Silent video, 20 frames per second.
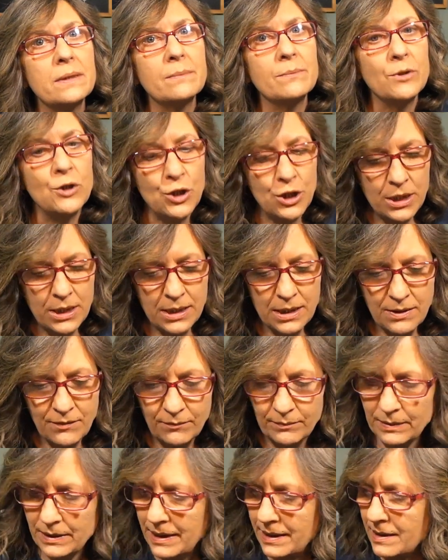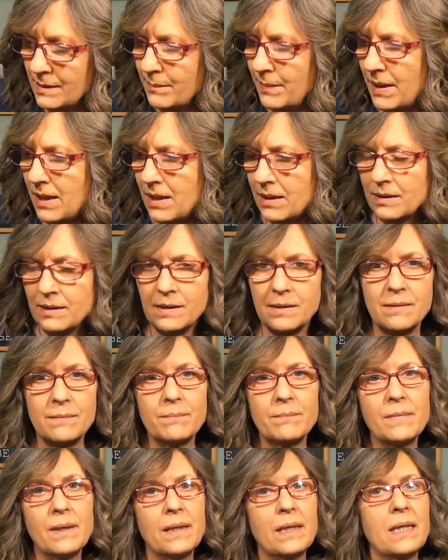of them jeans from last box,
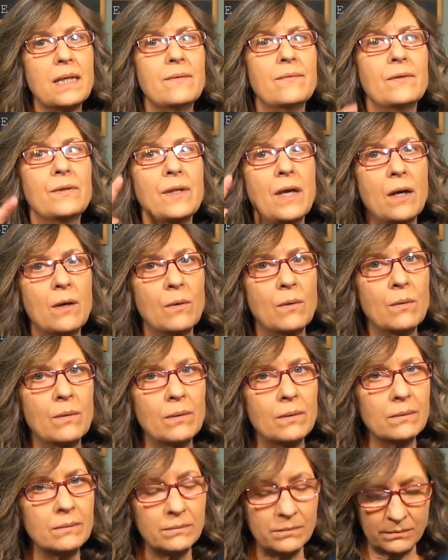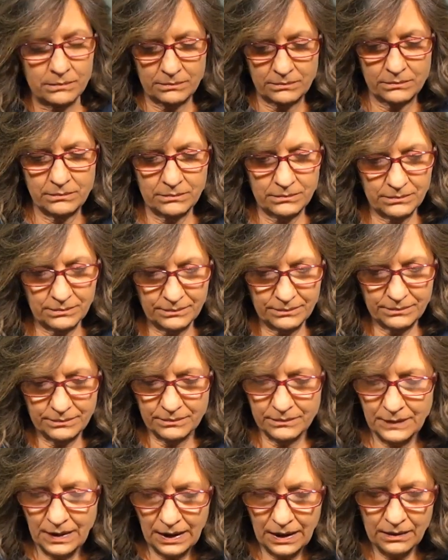even though
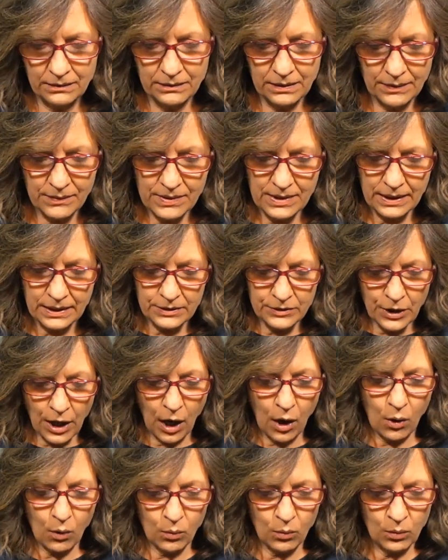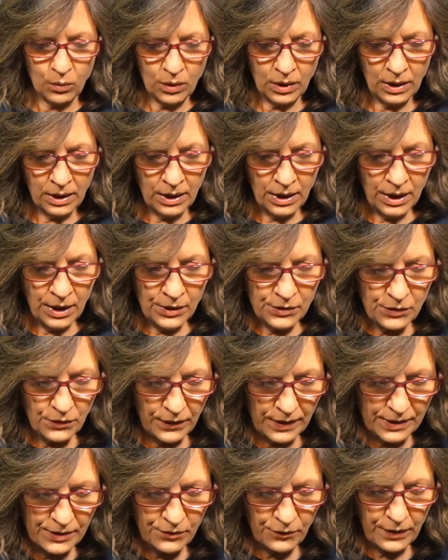you know, I was like, no. So
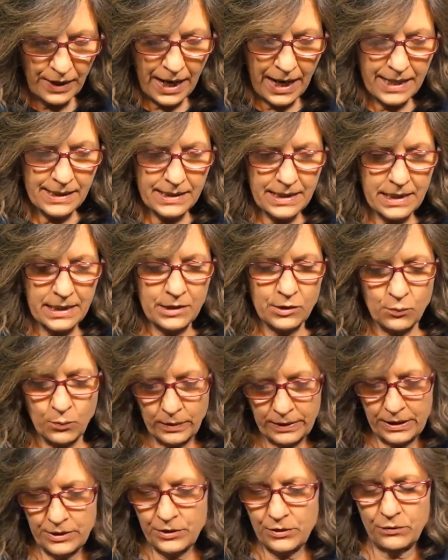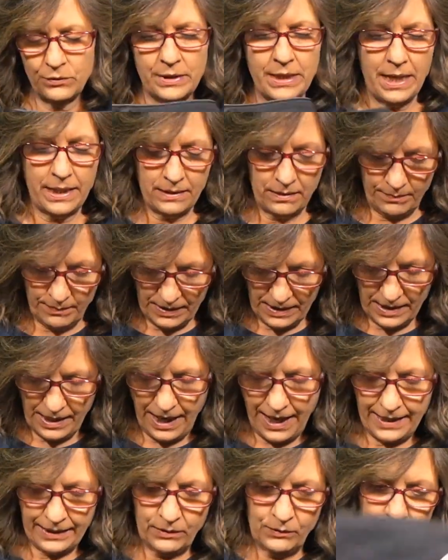these are the 1822 denims,
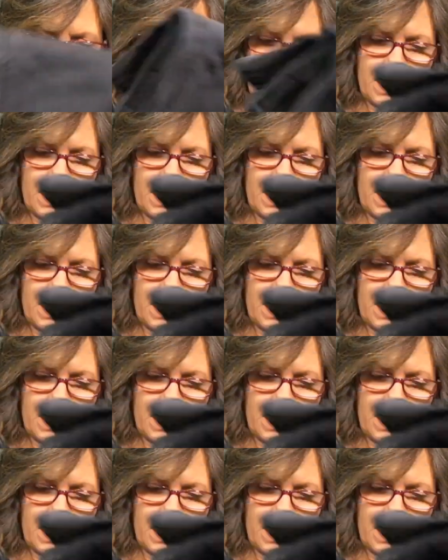ankle